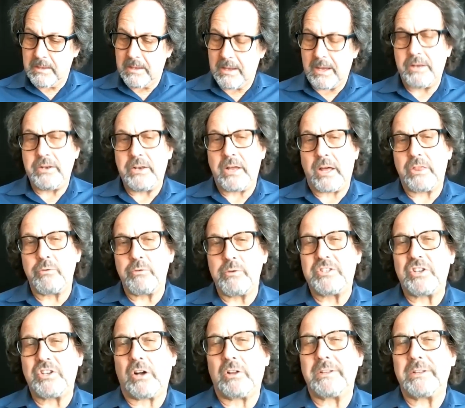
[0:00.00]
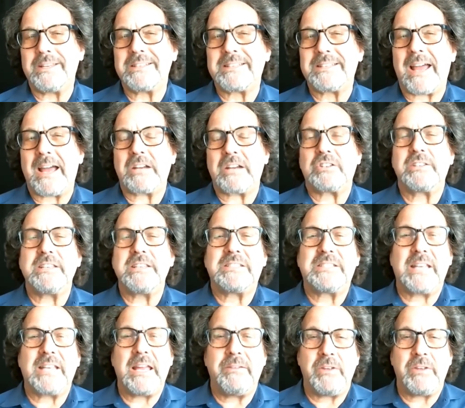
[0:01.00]
another result is actually
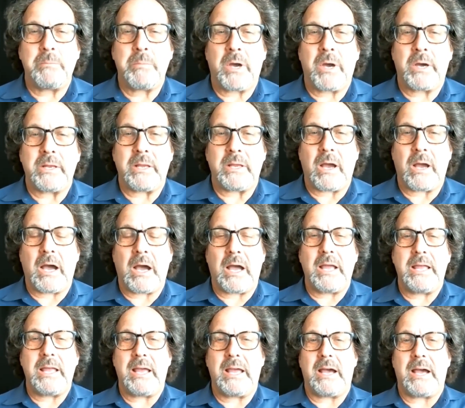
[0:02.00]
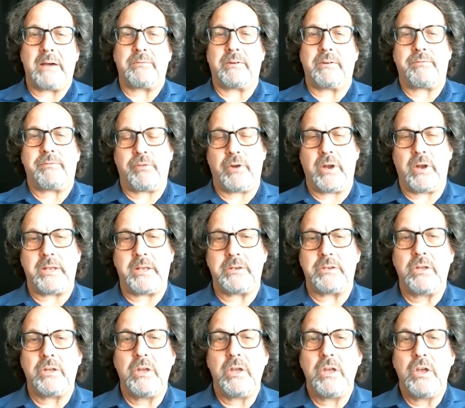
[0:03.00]
saving money. I have a
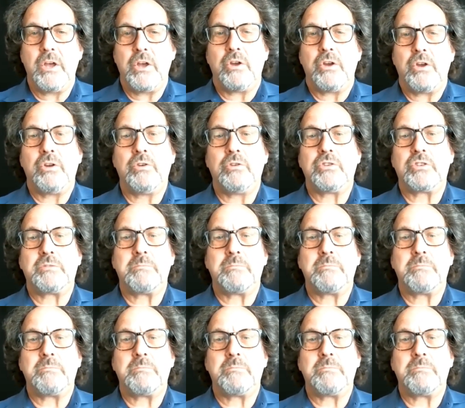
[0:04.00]
friend whose